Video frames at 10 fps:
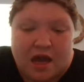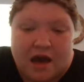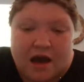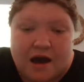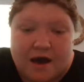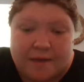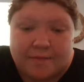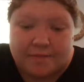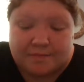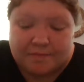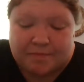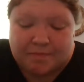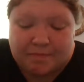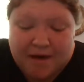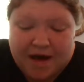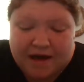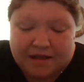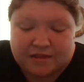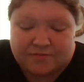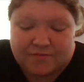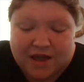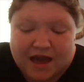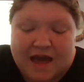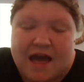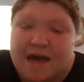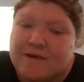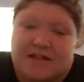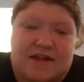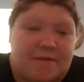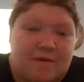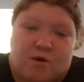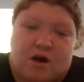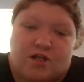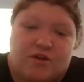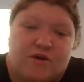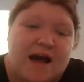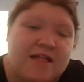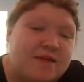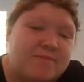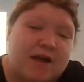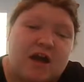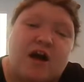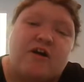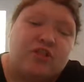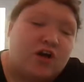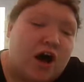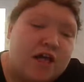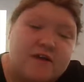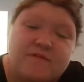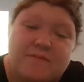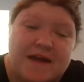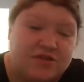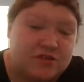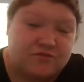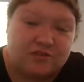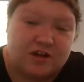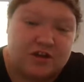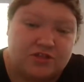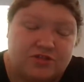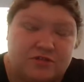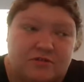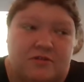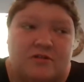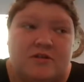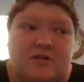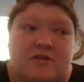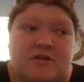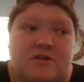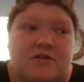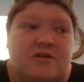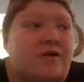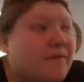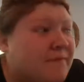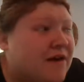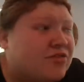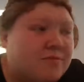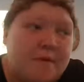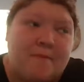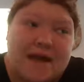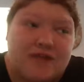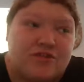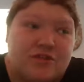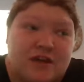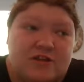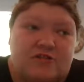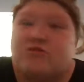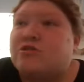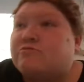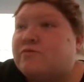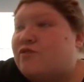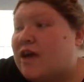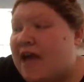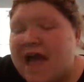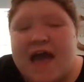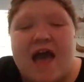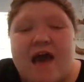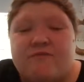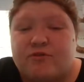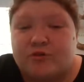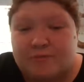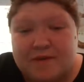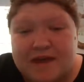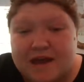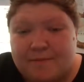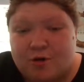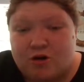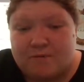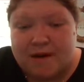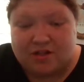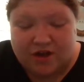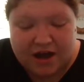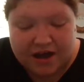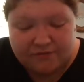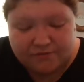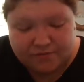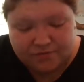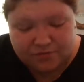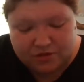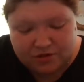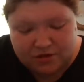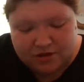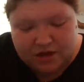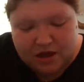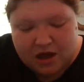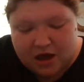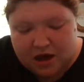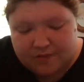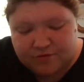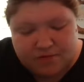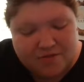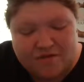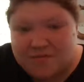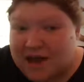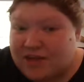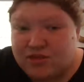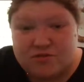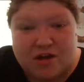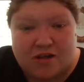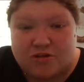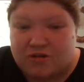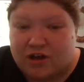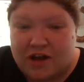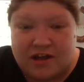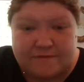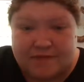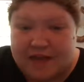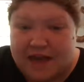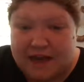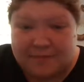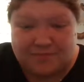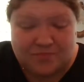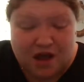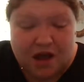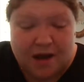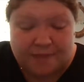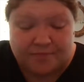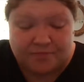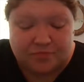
Um, but at my time at Wallace, though, I did make a lot of amazing friends. met some amazing teachers who will forever be a part of my life. Um, some of them, I still talk to a lot of them today. Um,